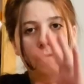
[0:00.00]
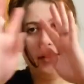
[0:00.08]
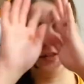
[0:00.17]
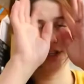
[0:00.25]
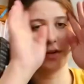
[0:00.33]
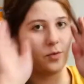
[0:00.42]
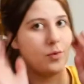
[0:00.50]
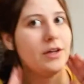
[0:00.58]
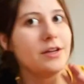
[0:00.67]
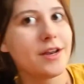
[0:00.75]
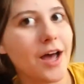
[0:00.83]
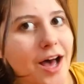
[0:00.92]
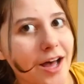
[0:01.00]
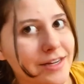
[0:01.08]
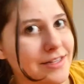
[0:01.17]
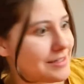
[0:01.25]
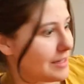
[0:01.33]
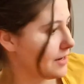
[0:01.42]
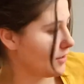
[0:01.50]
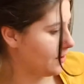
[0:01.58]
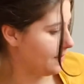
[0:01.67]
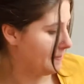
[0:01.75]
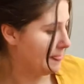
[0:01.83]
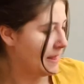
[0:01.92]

but she will not settle.